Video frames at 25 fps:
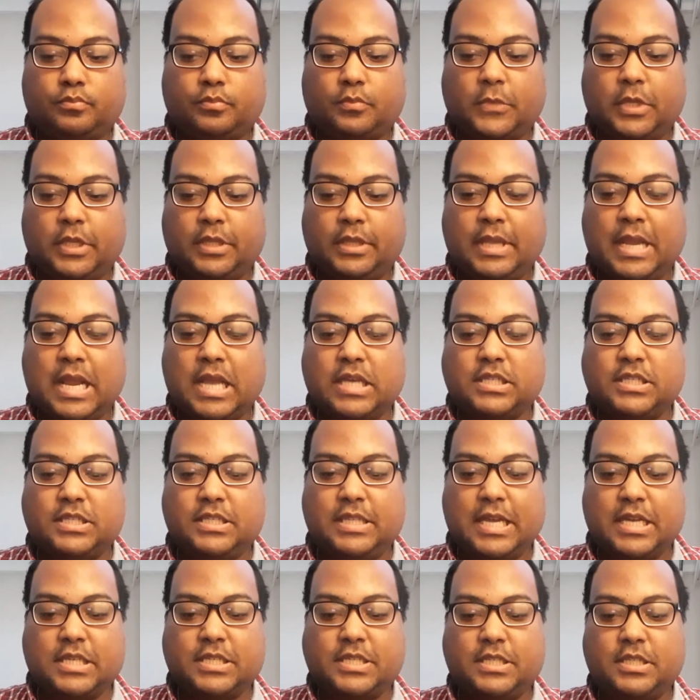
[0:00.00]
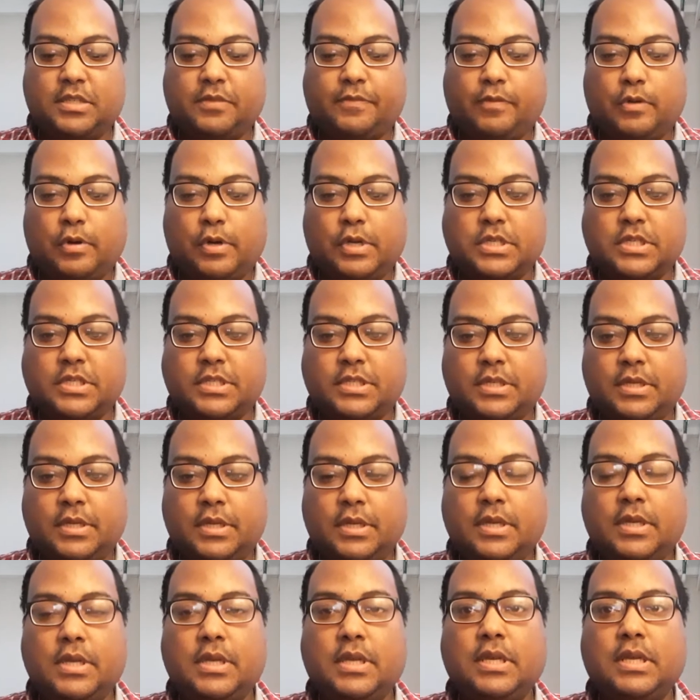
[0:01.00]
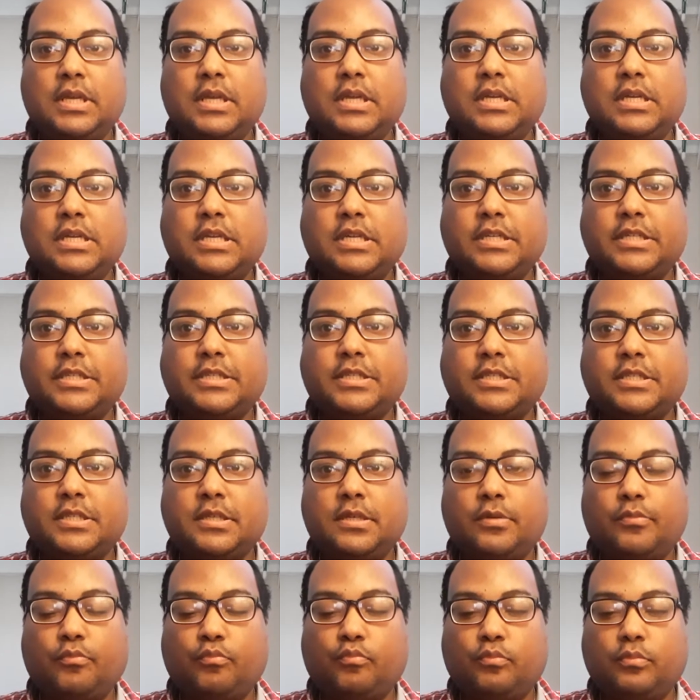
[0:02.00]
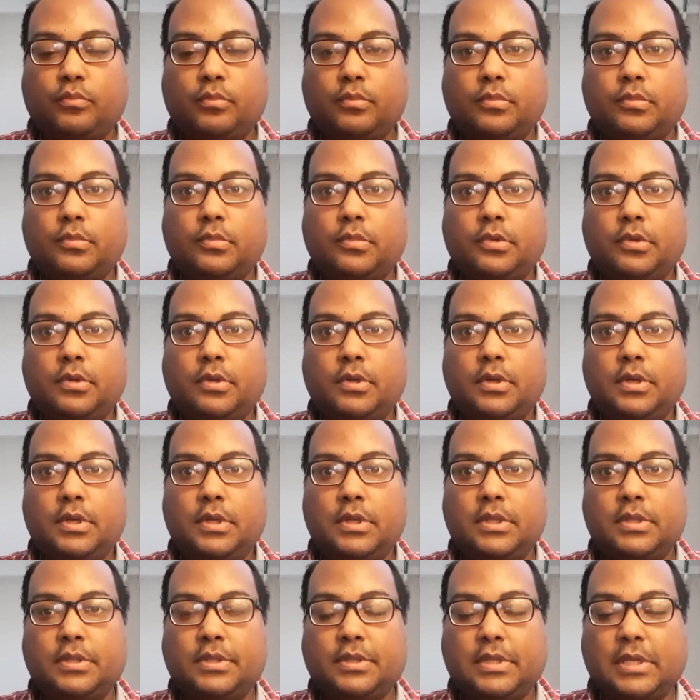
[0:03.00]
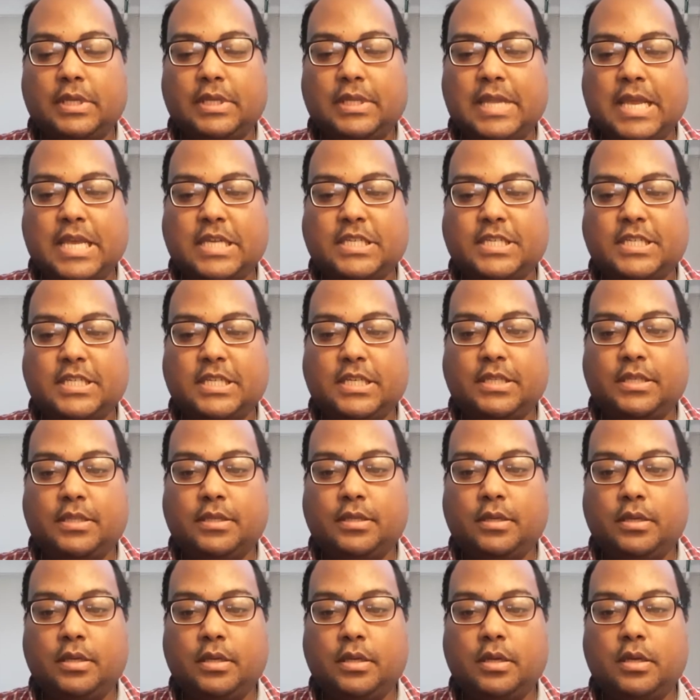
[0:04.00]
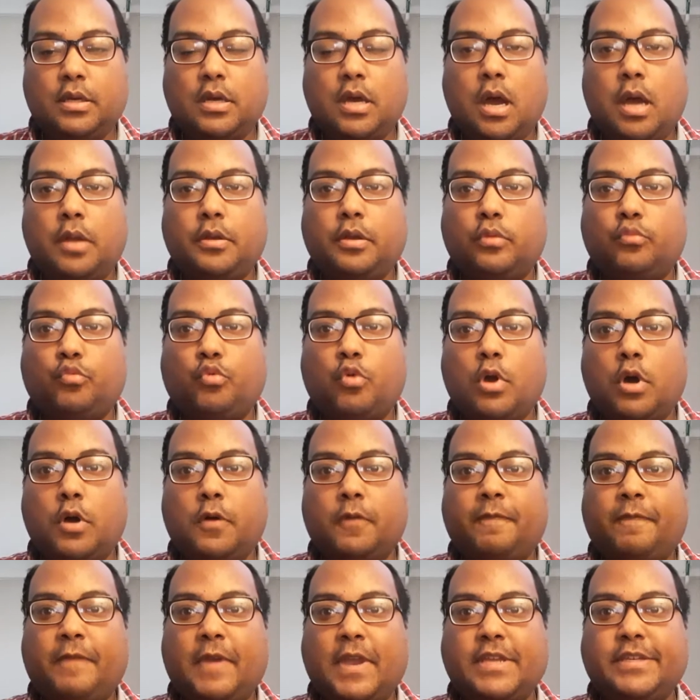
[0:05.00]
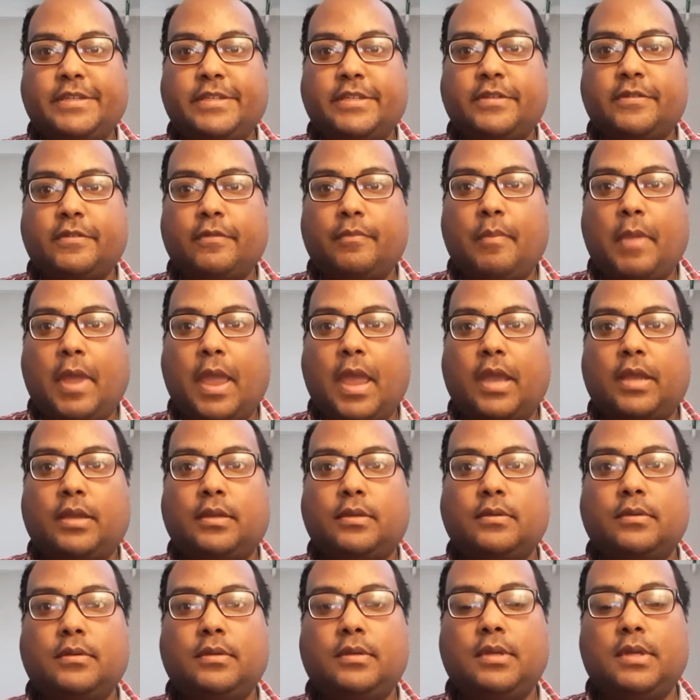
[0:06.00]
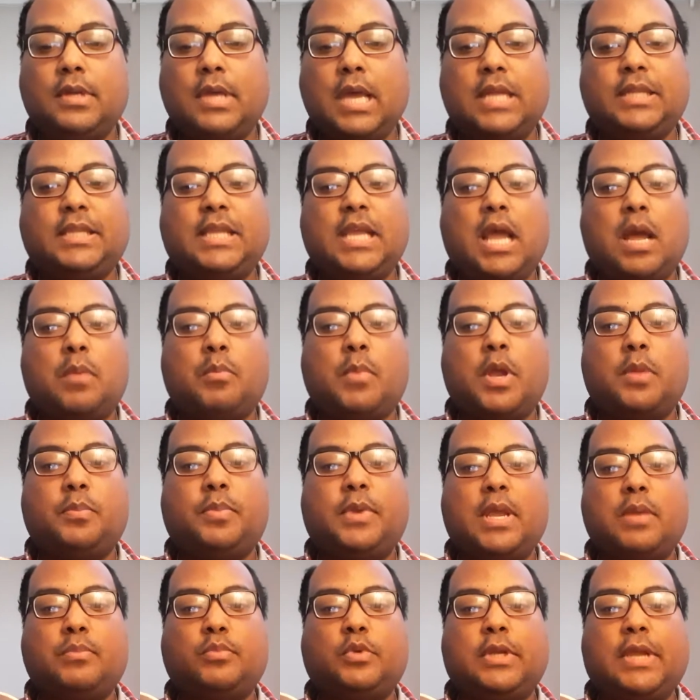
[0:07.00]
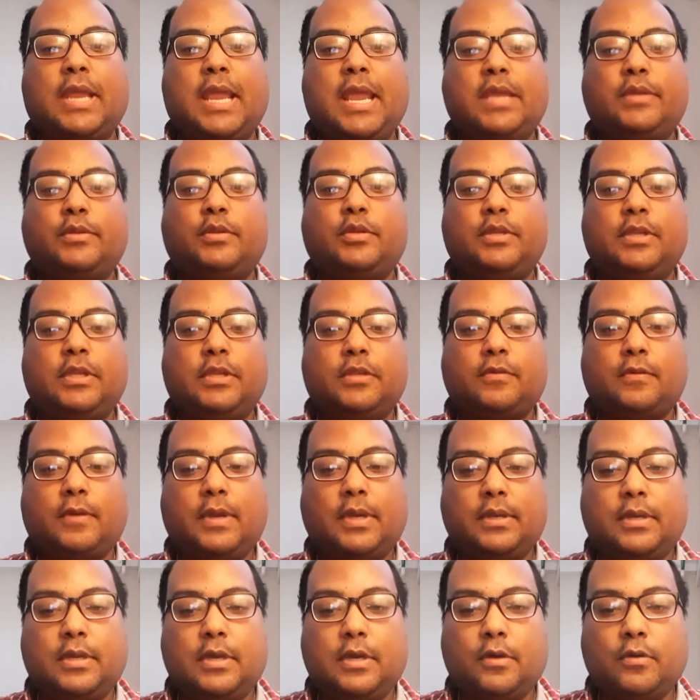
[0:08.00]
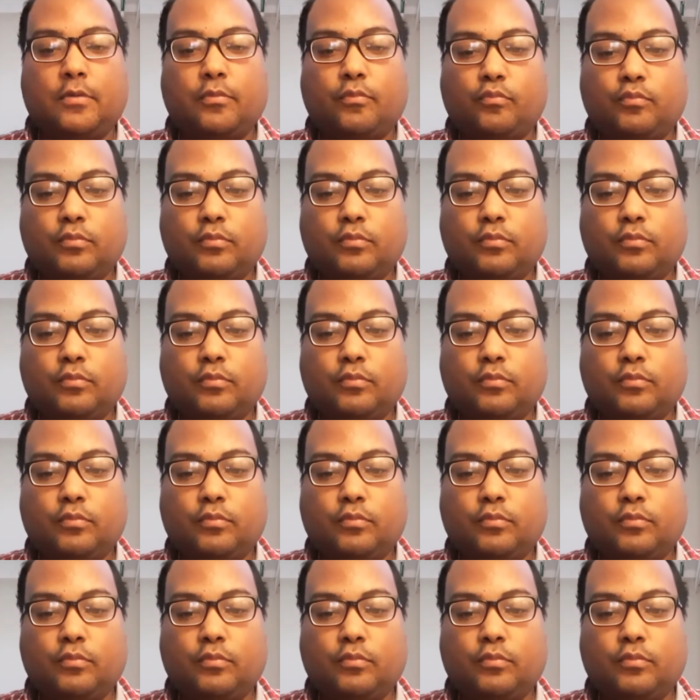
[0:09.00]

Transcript: the next lesson for us is the lesson of the 12 phases of man. I think I might be able to get into this right now.